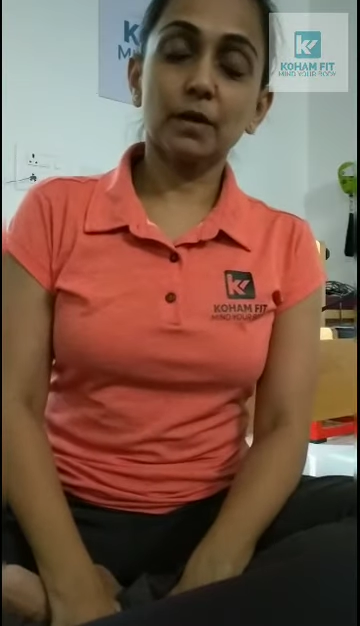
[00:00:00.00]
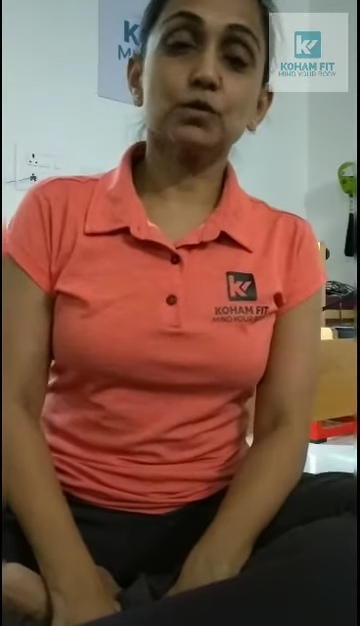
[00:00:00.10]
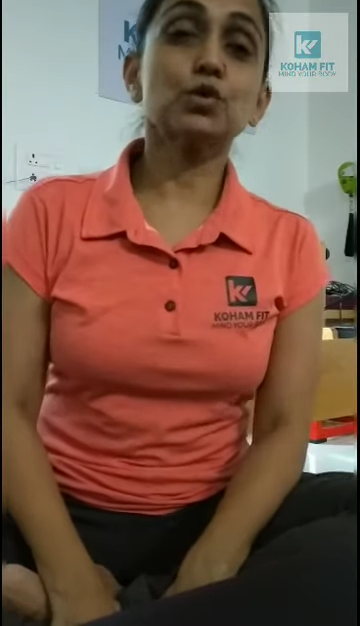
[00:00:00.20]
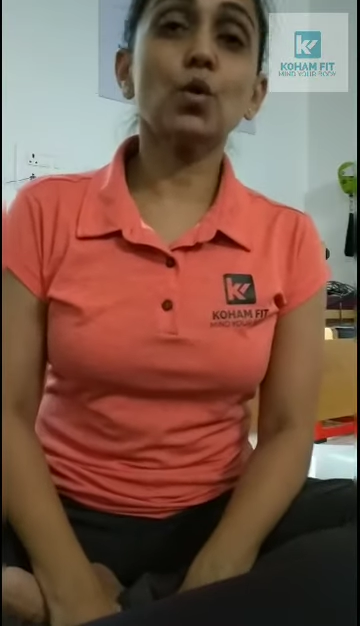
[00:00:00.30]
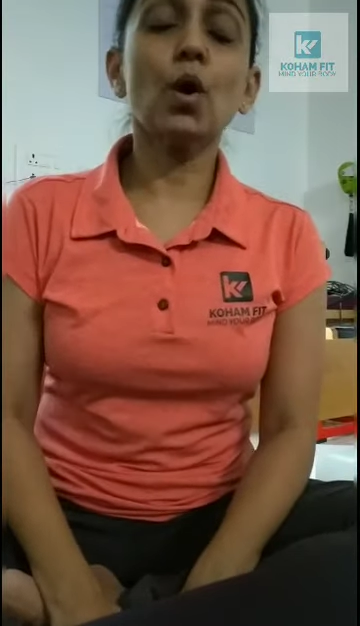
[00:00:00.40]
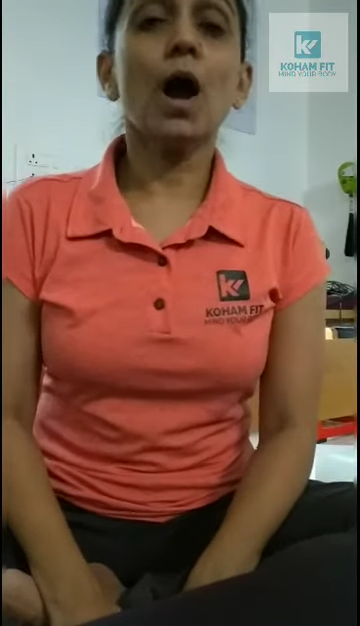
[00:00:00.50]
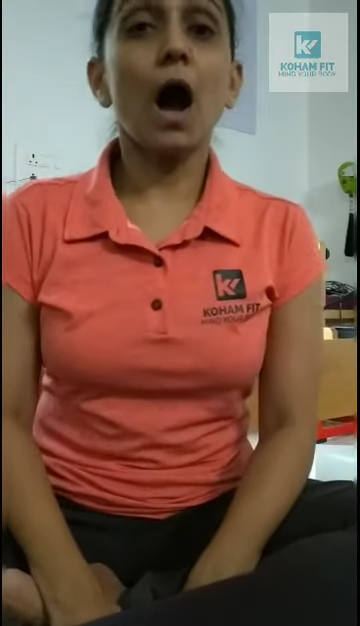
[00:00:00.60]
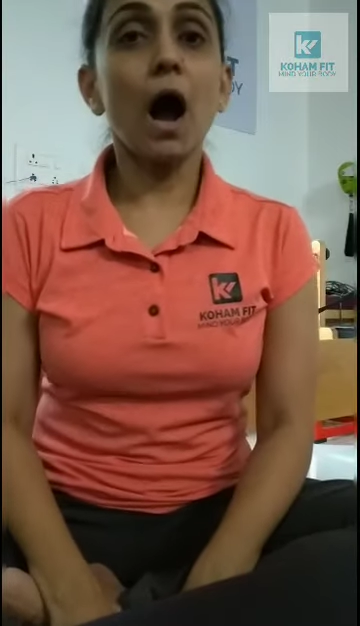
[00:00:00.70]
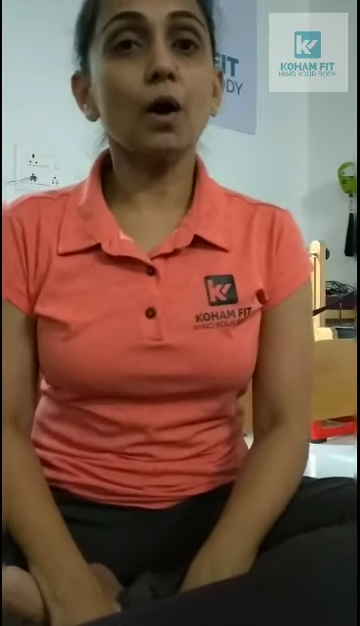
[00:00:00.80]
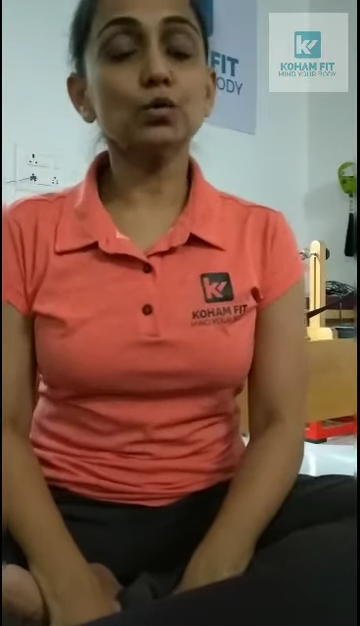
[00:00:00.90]
So
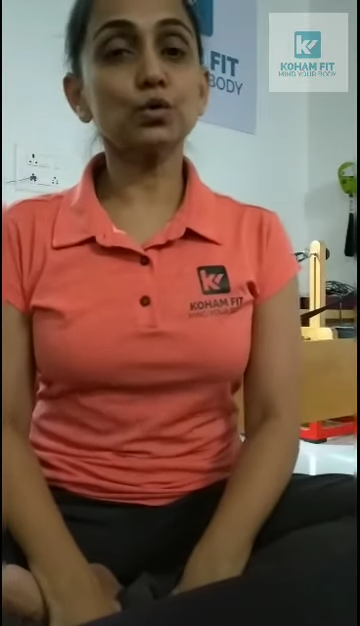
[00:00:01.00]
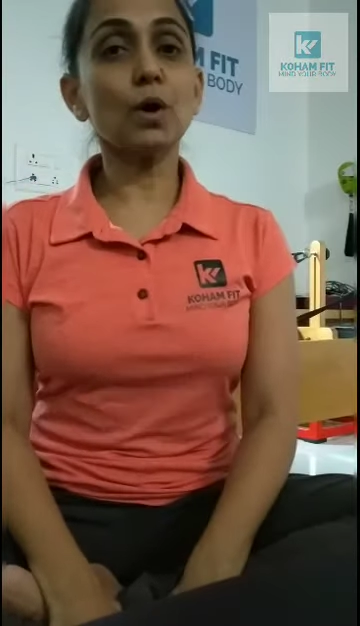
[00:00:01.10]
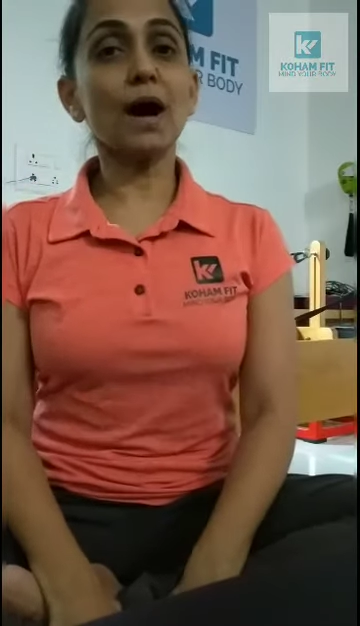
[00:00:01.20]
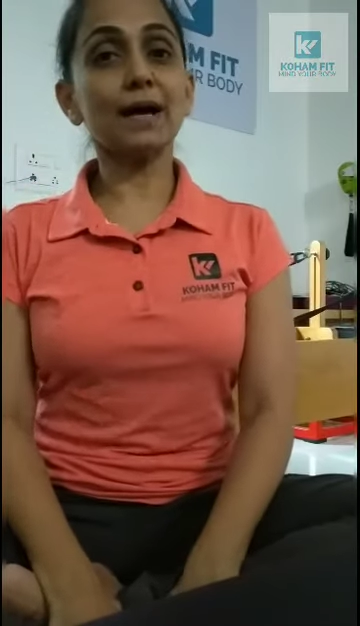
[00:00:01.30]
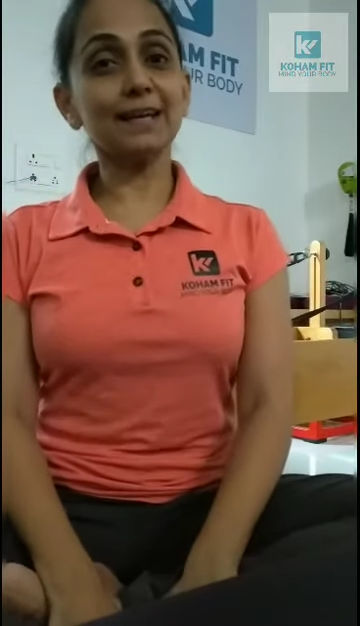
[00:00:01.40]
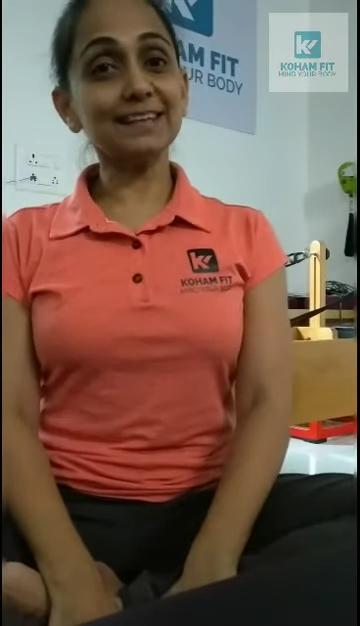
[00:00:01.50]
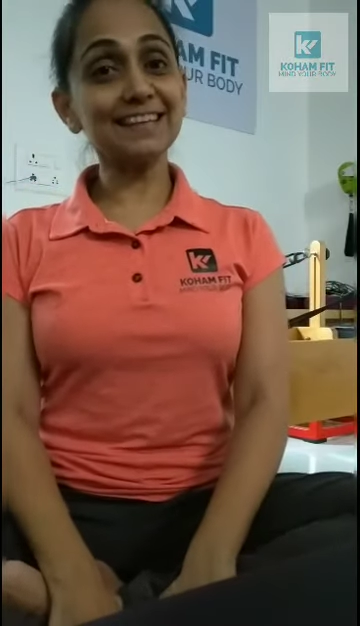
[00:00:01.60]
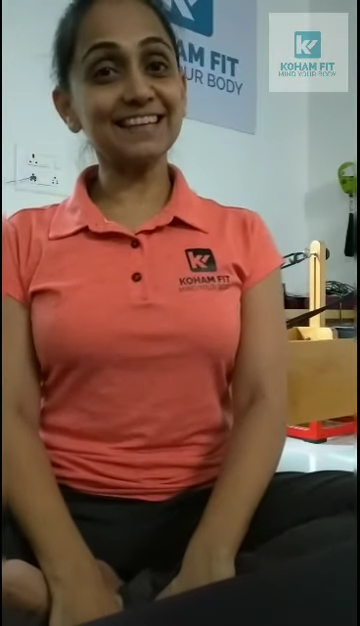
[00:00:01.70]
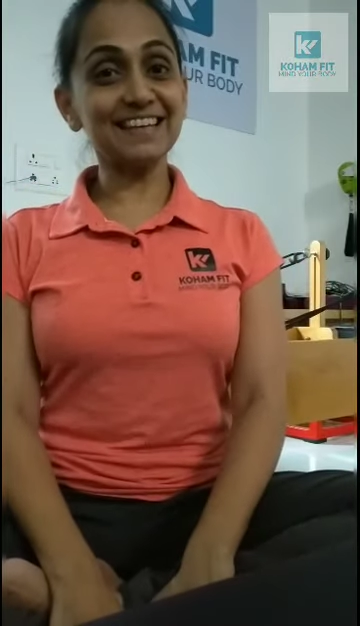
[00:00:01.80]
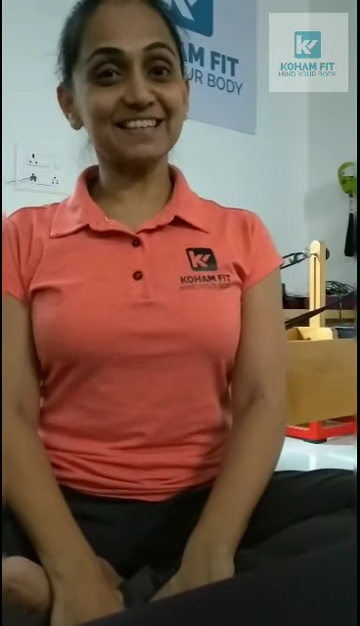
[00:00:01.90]
how do I
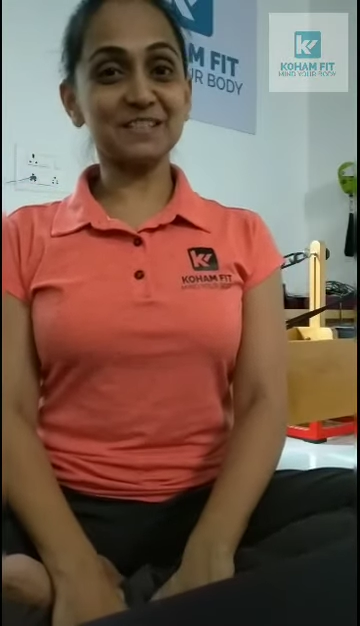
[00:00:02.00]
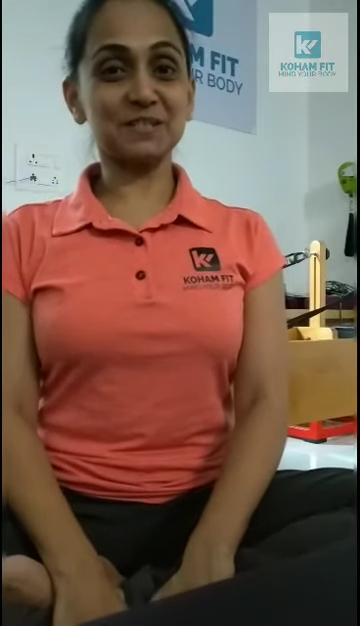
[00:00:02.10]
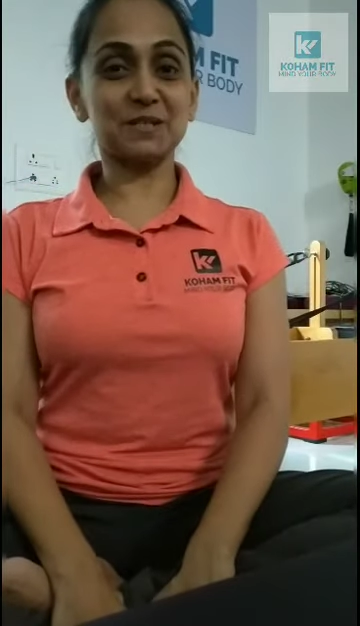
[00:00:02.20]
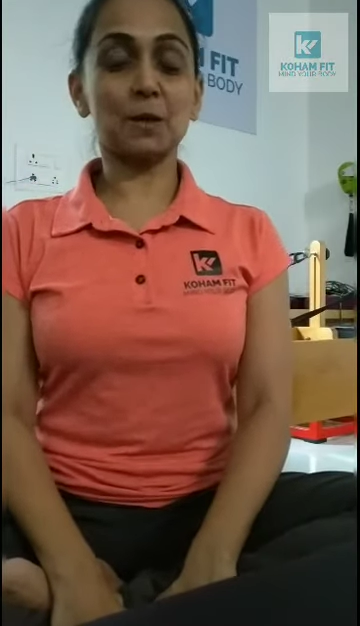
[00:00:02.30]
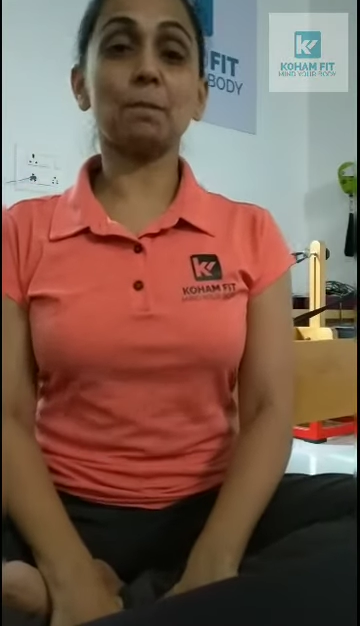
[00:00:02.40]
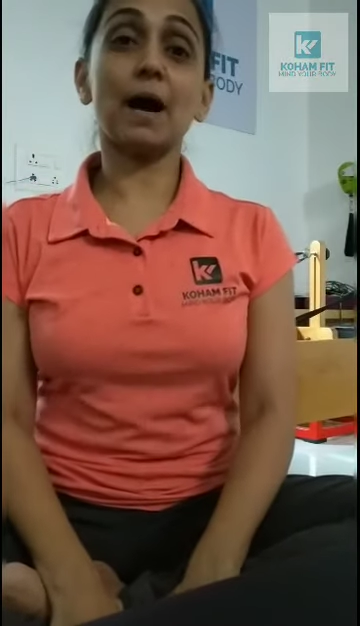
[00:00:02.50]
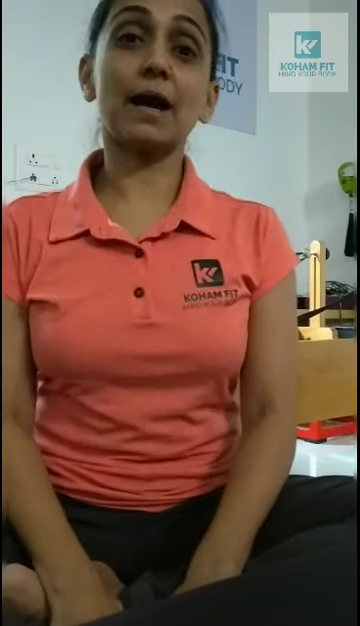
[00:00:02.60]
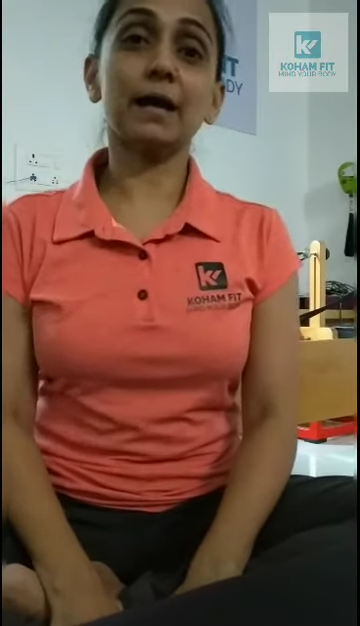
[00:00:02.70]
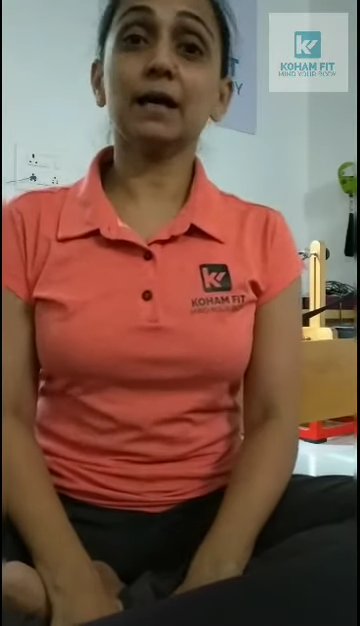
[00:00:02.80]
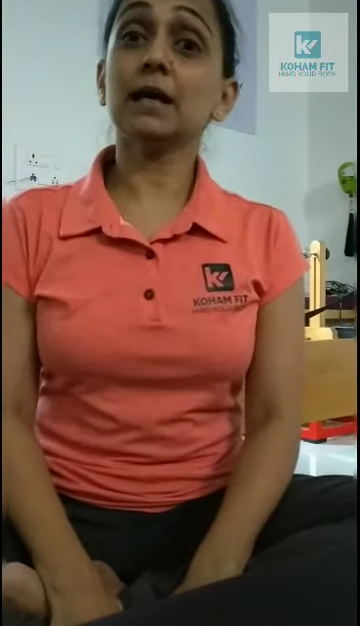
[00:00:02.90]
increase
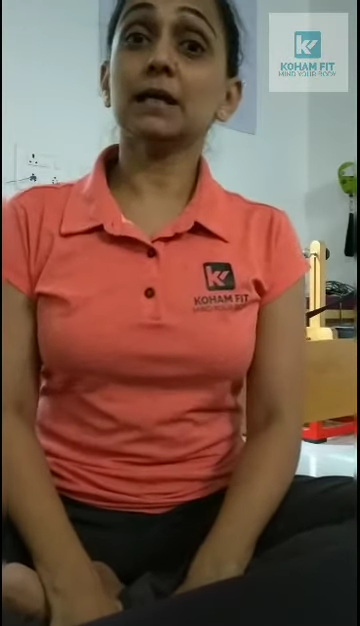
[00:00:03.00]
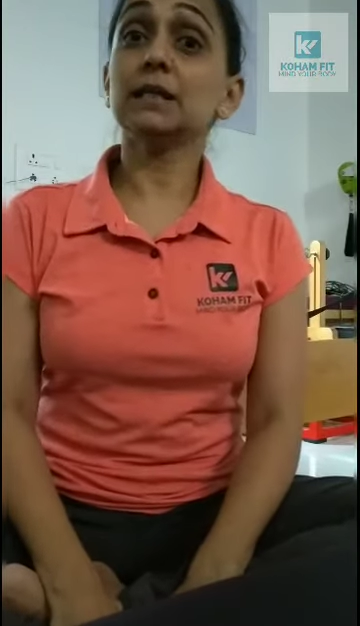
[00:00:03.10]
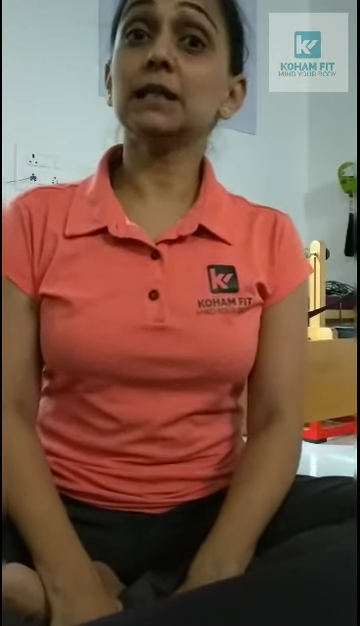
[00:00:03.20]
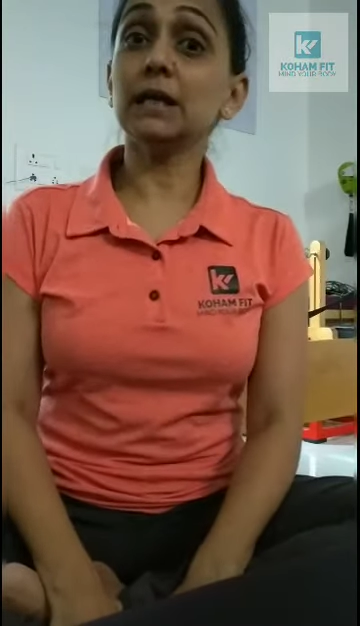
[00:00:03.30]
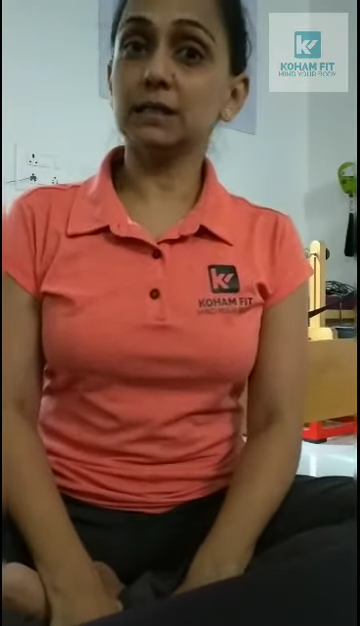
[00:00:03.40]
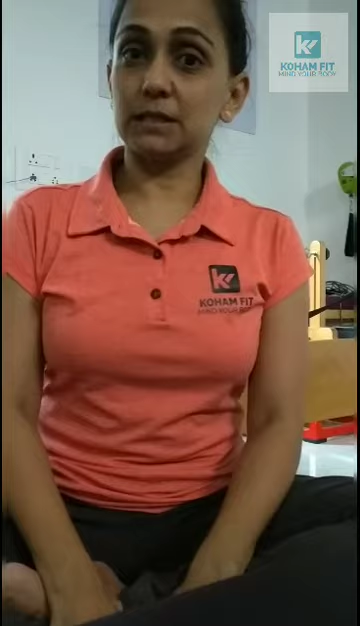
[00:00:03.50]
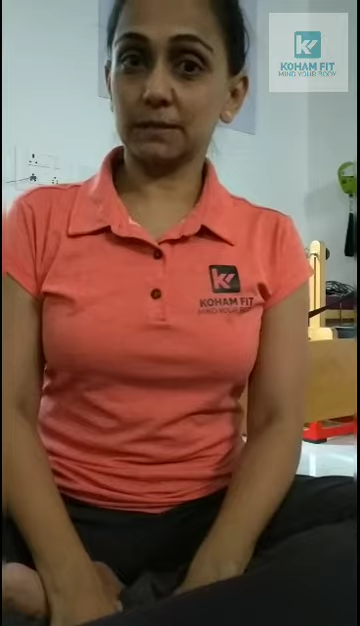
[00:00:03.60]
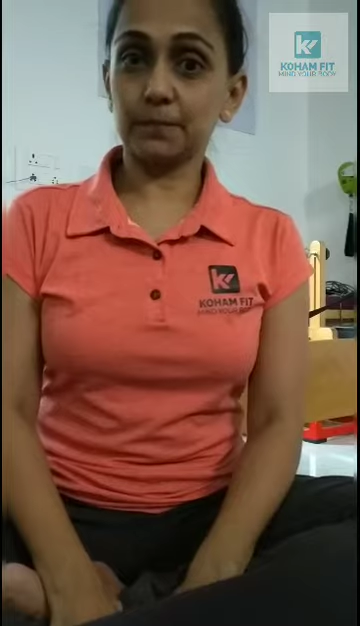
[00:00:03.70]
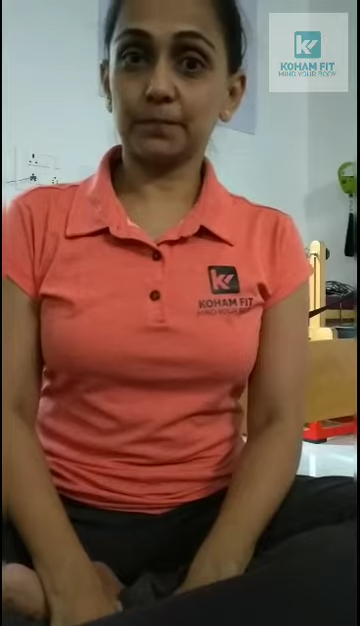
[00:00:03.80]
my NEAT,